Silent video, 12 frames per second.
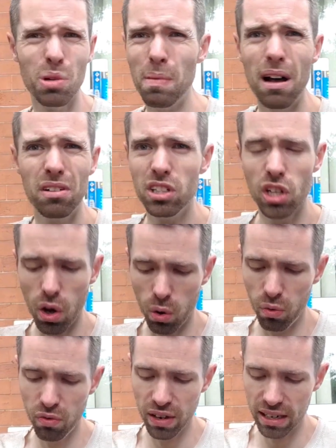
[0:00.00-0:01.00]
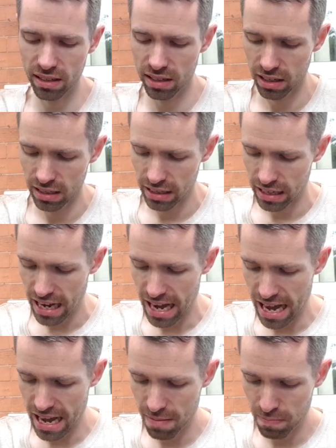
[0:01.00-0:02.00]
about this whole thing,
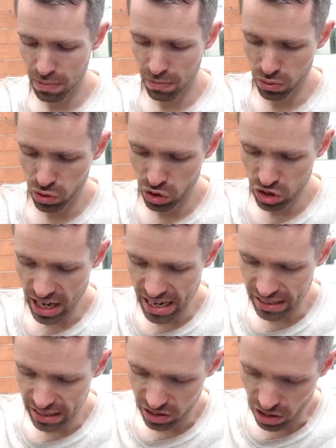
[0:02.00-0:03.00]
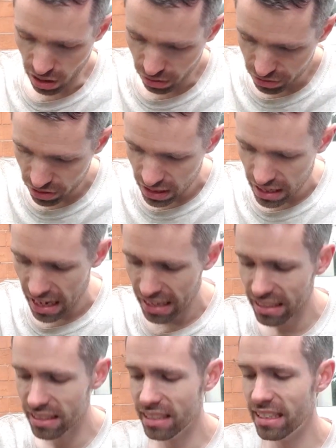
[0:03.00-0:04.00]
but we'll just take this off. And
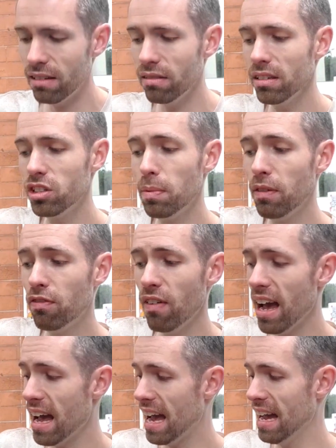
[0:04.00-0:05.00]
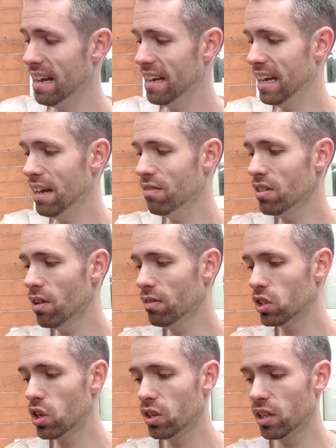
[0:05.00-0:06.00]
it's still, to be fair, even though
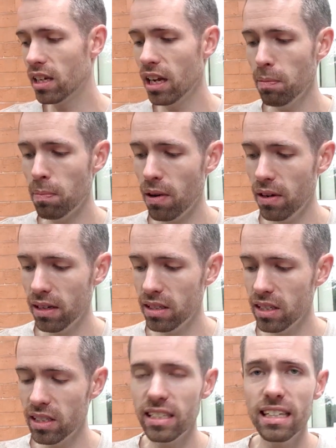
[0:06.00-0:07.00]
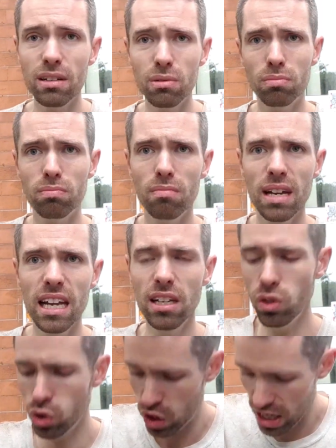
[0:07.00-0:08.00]
it's got the clip on it, it's still
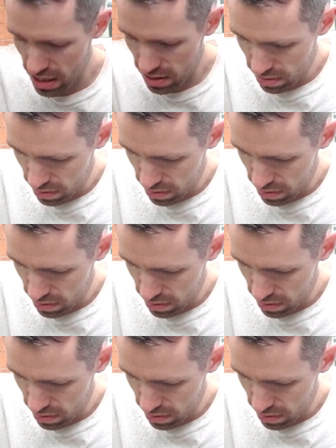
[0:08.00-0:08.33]
hinged in.